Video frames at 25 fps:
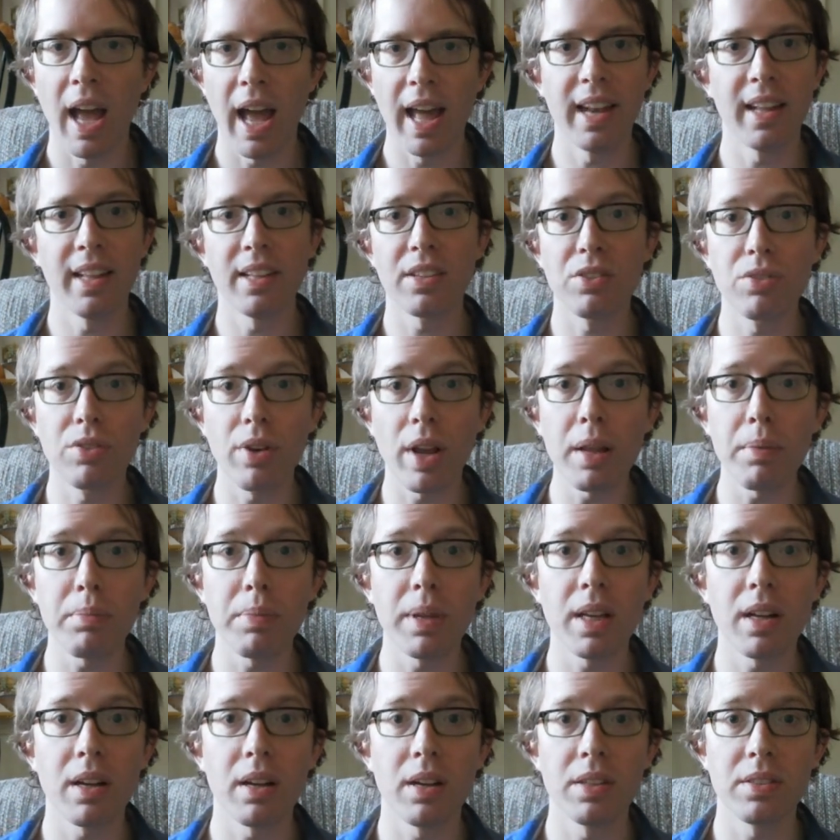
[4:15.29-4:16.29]
and it's great
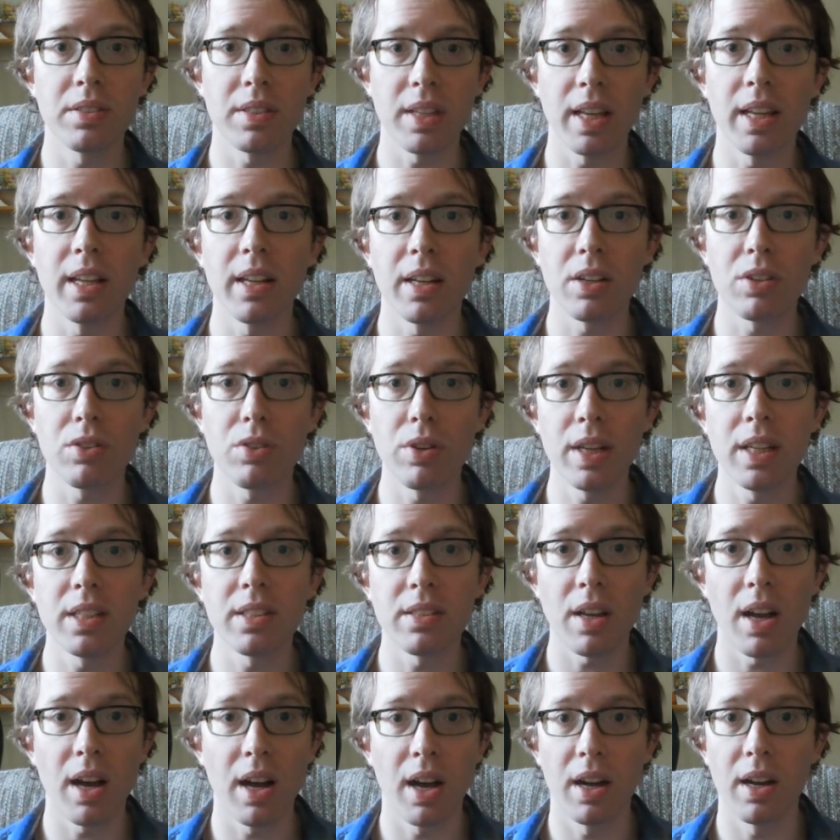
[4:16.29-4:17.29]
because it
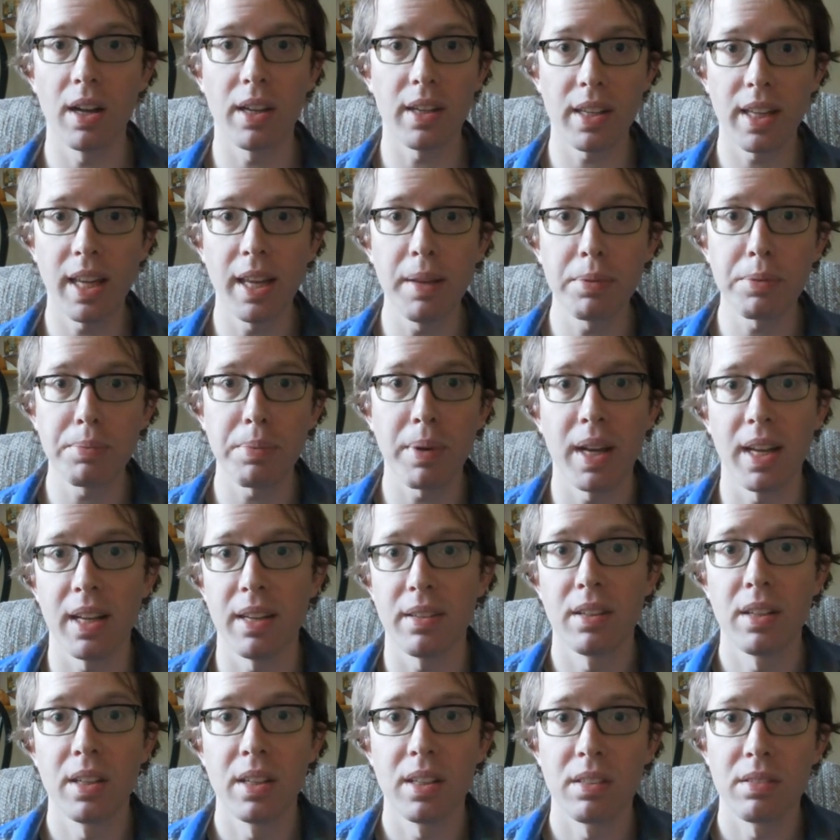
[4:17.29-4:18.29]
crease, uh, keeps
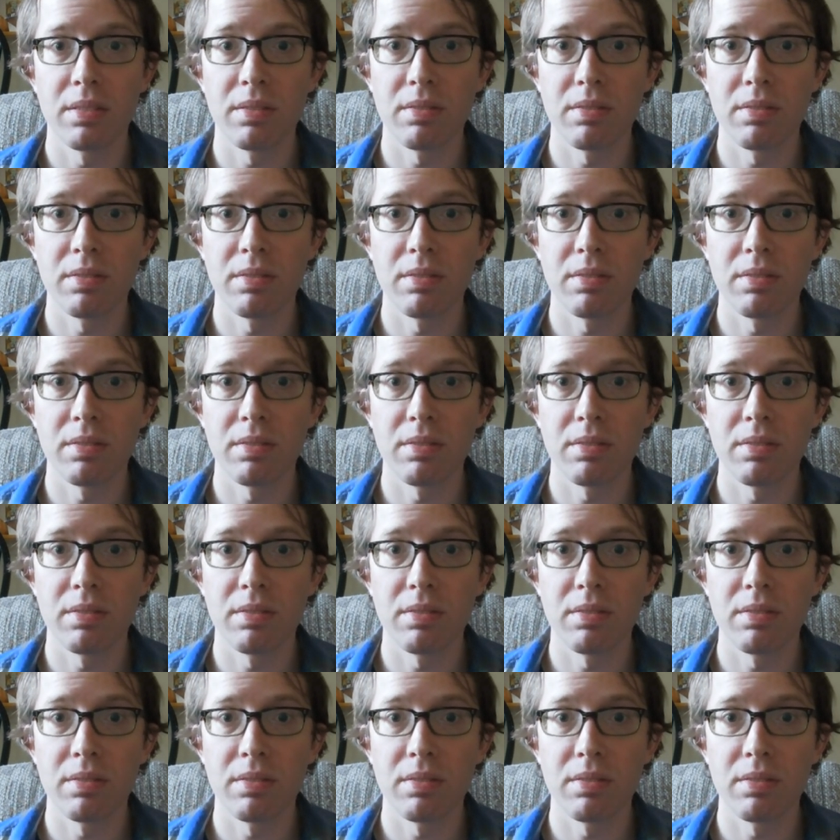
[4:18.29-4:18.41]
my